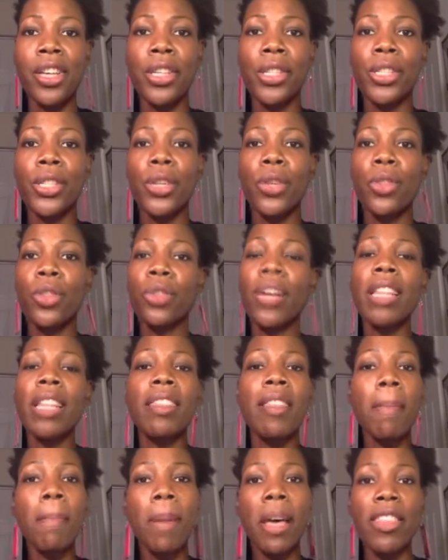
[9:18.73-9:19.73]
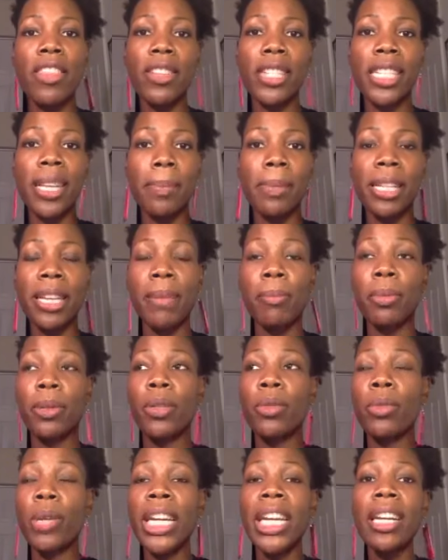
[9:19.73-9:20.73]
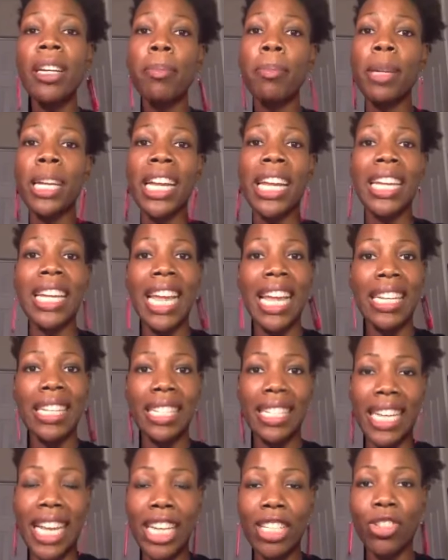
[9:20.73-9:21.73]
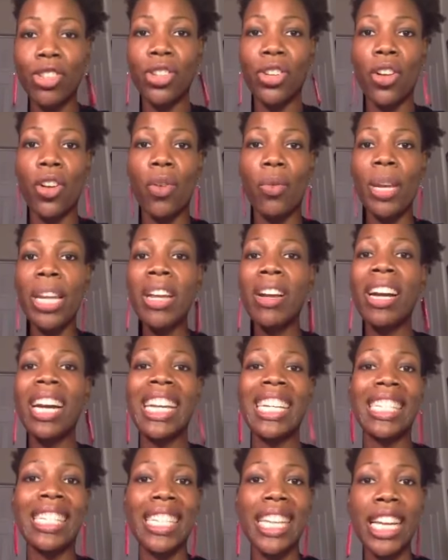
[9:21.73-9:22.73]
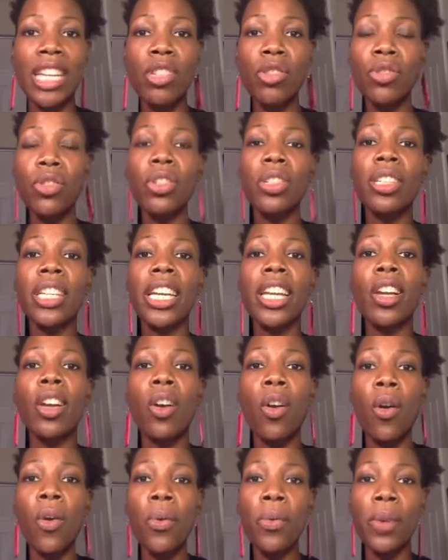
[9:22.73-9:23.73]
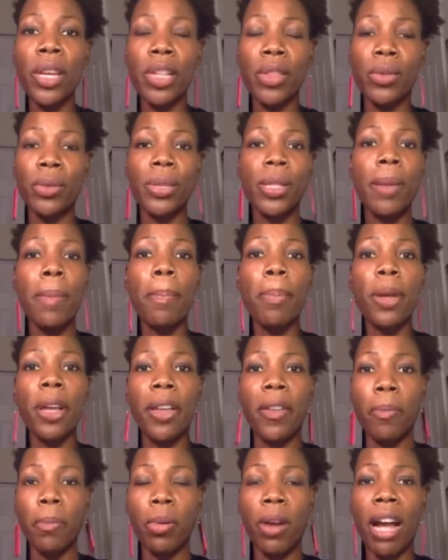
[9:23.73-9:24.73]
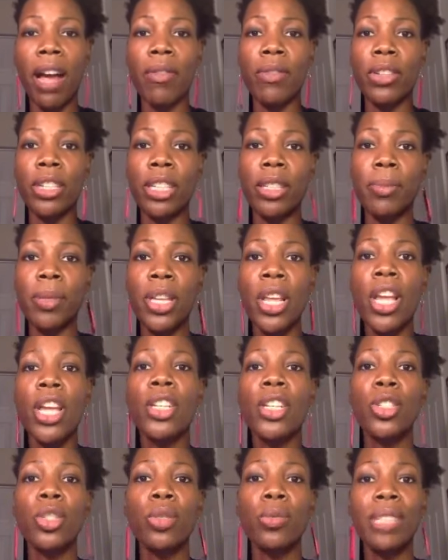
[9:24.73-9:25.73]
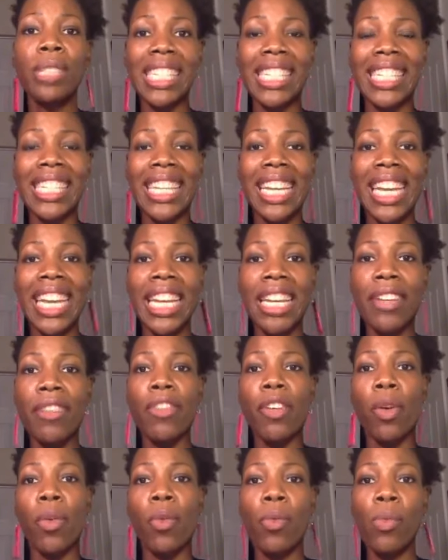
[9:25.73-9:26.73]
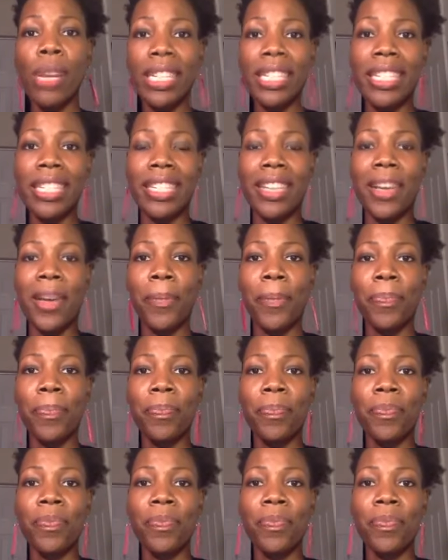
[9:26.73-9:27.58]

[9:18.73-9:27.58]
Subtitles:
So throughout the month of September, we are being intentional. We are intentionally going through the book of Proverbs to receive wisdom.